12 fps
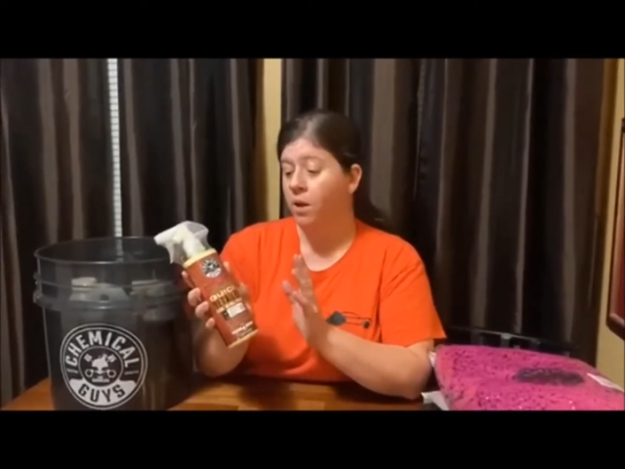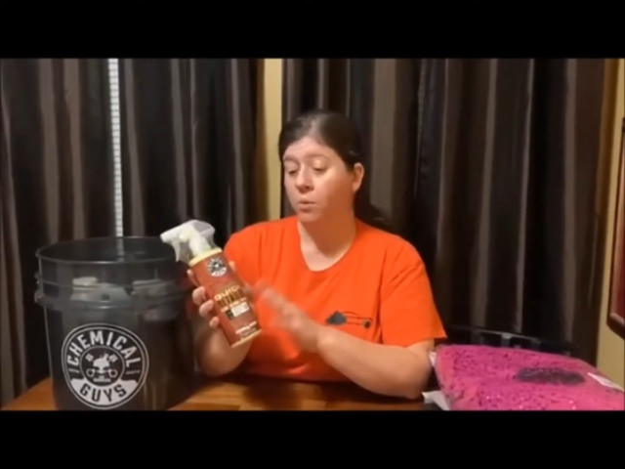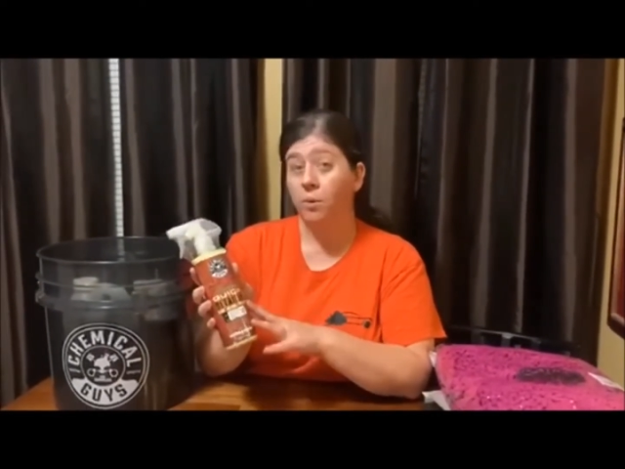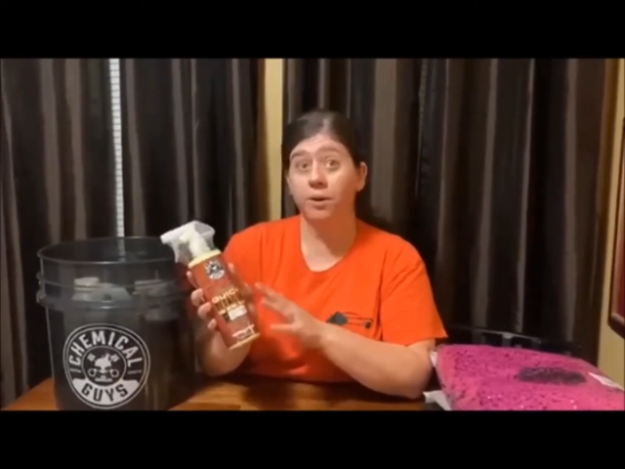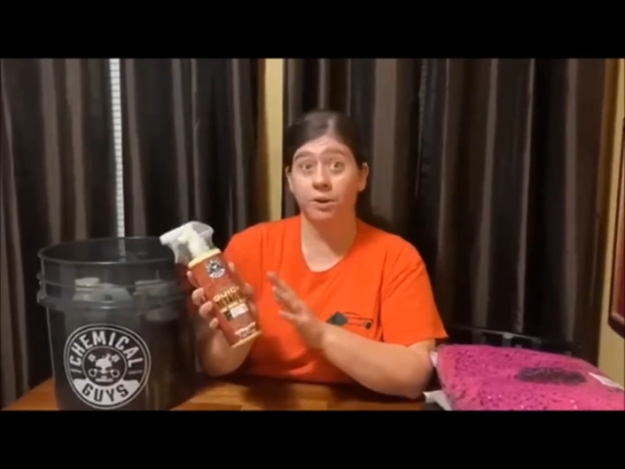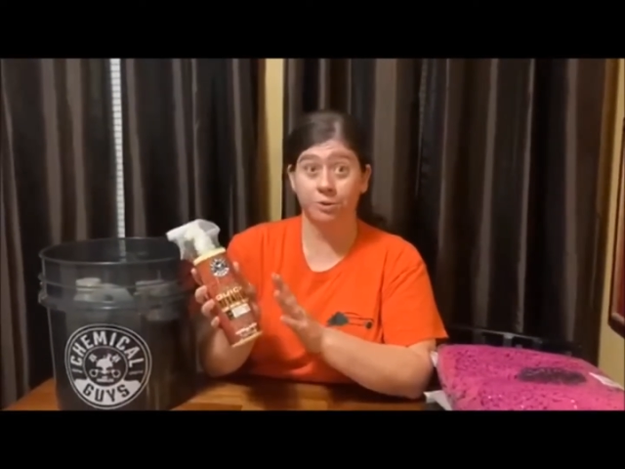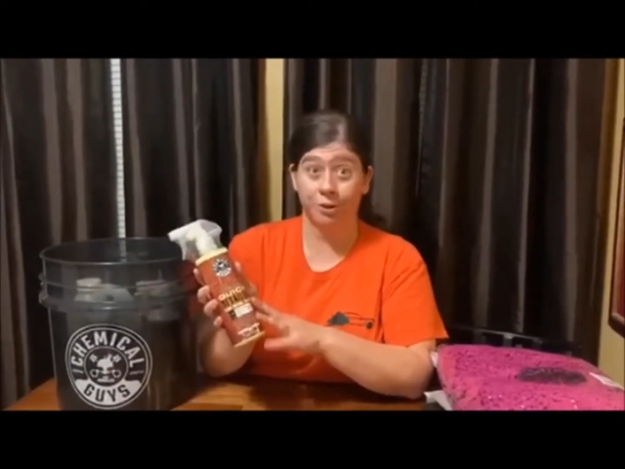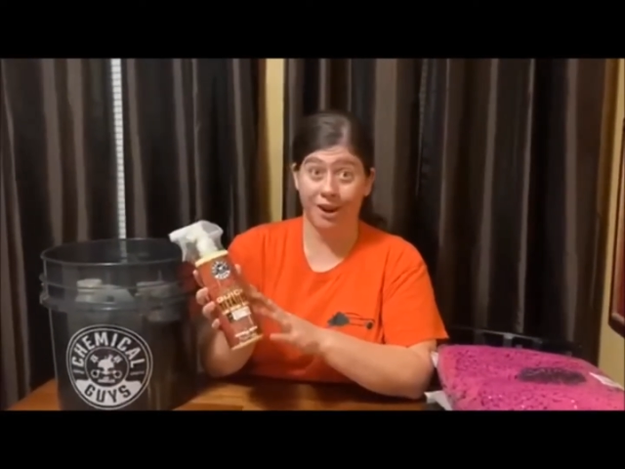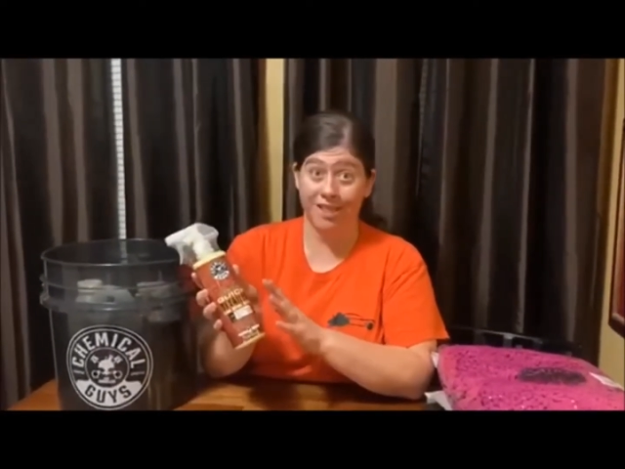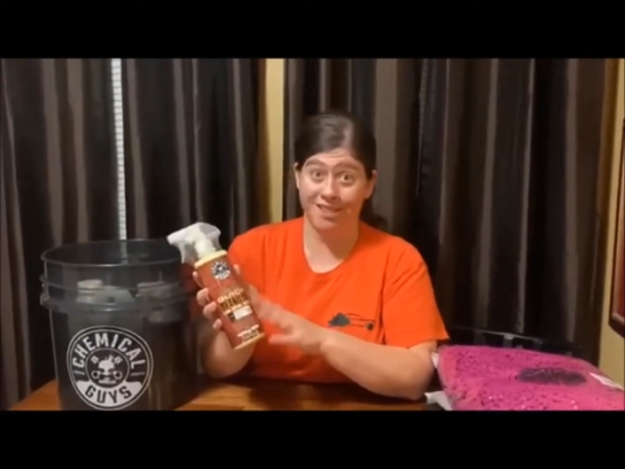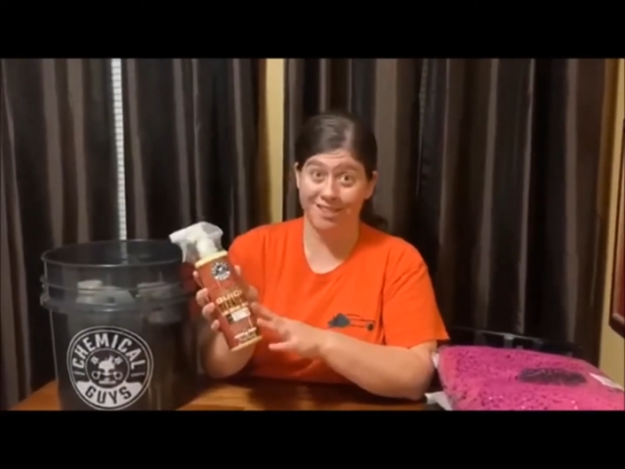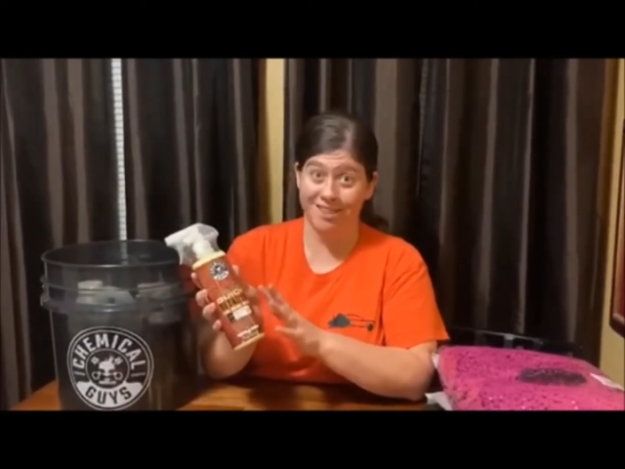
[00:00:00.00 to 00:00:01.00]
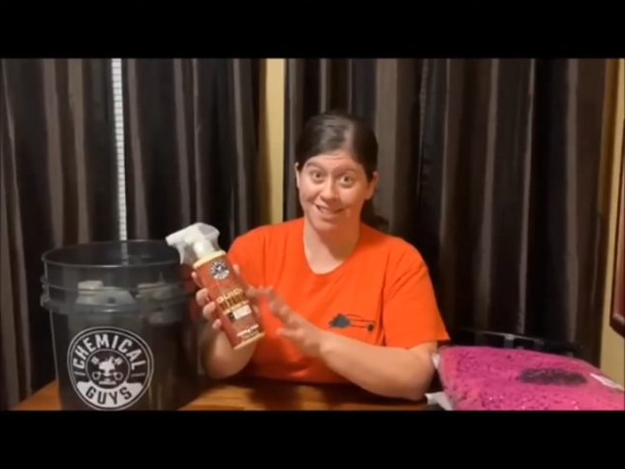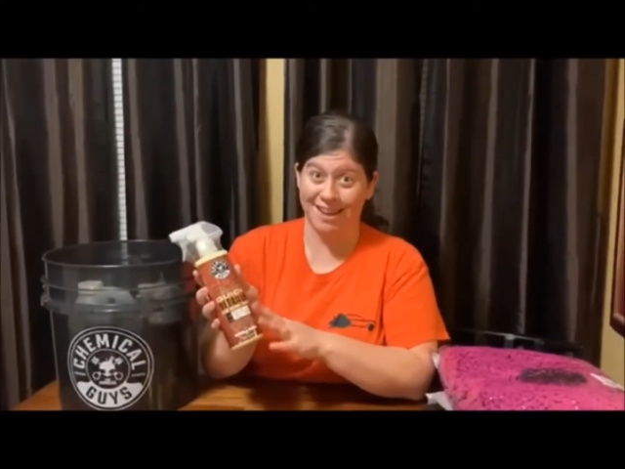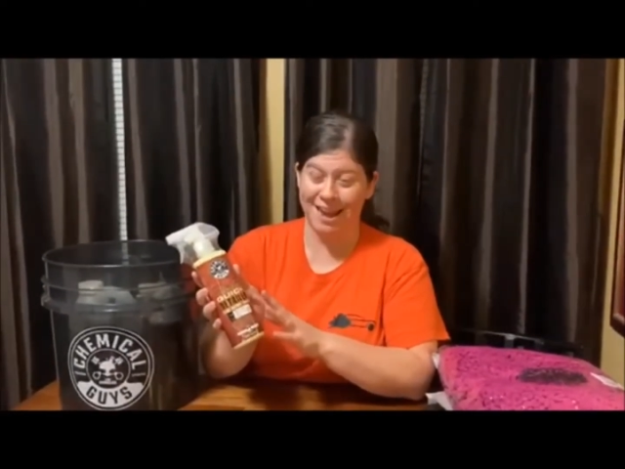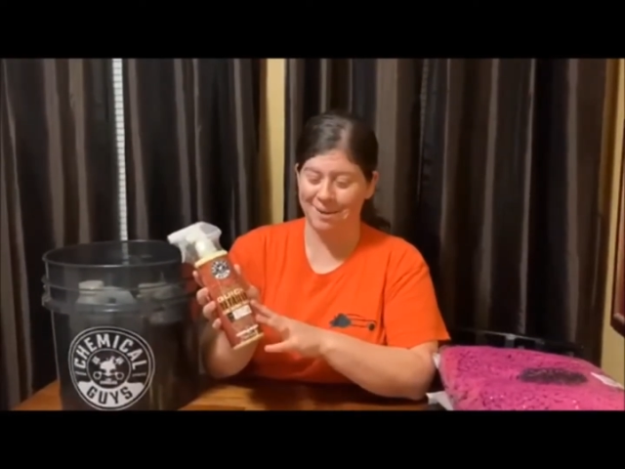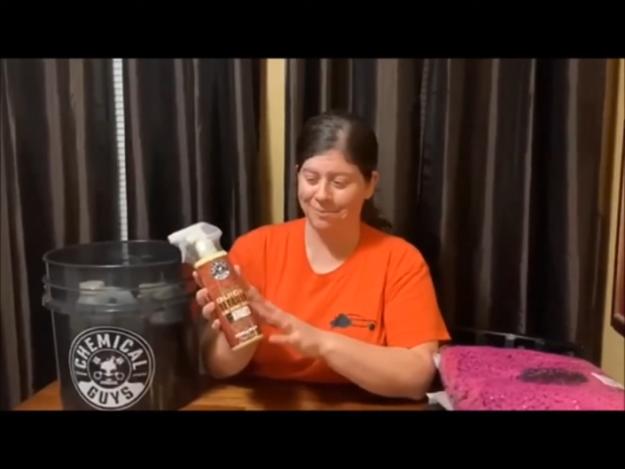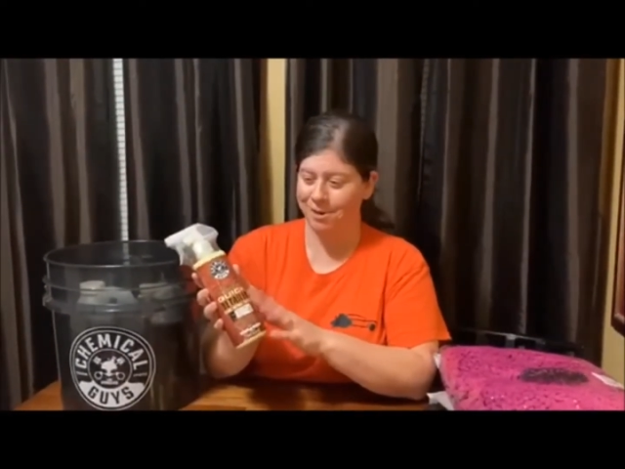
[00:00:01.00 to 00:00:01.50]
We're going to try this in the
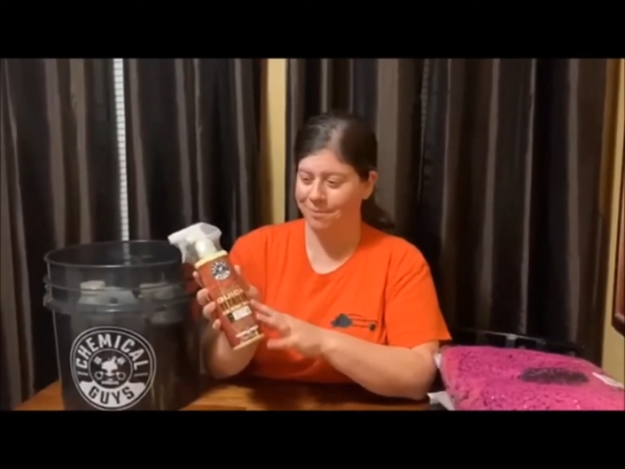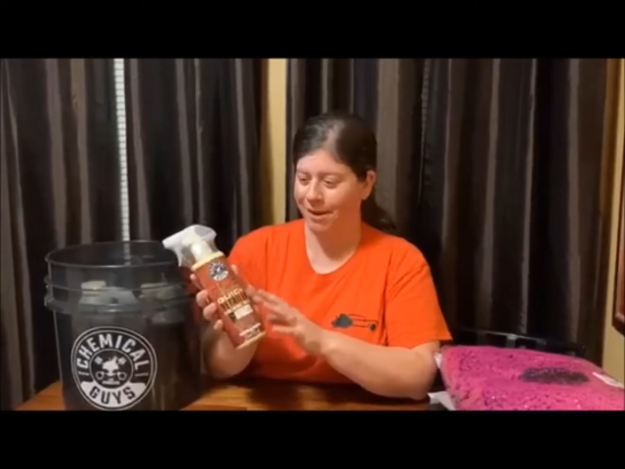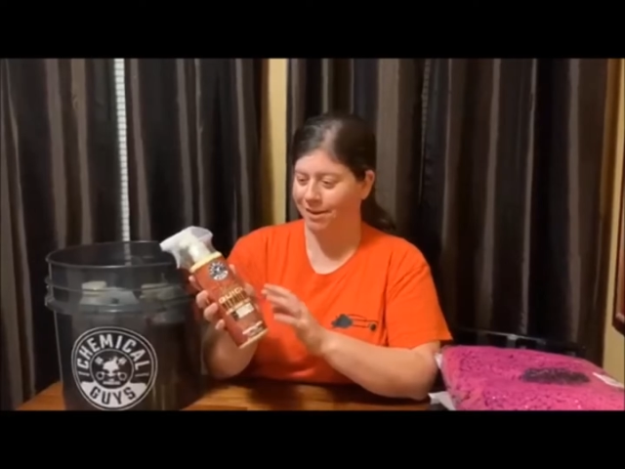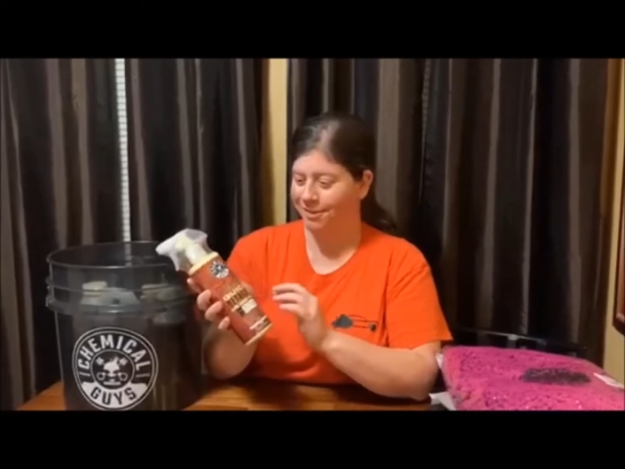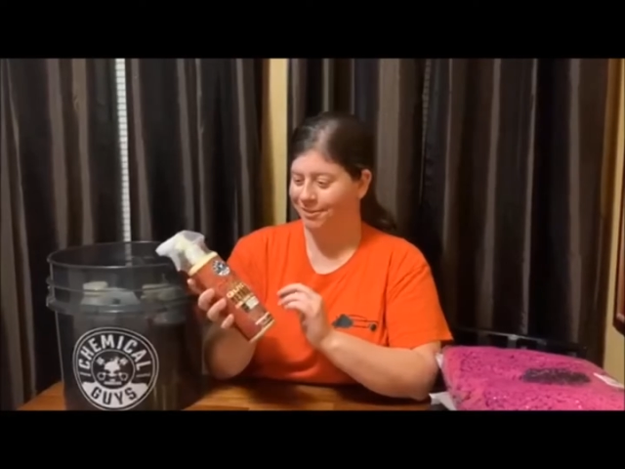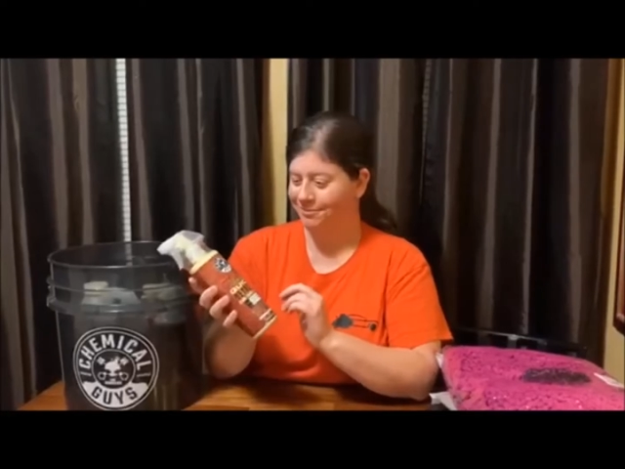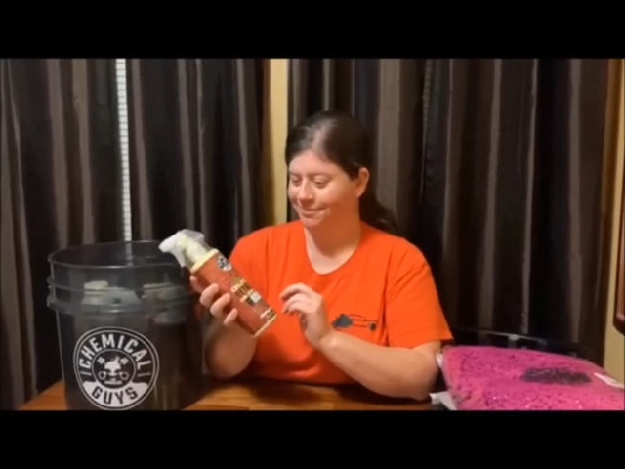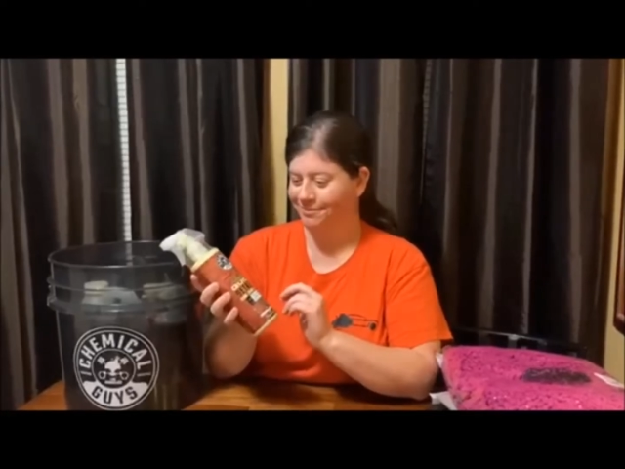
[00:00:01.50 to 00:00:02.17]
Camry, Michael.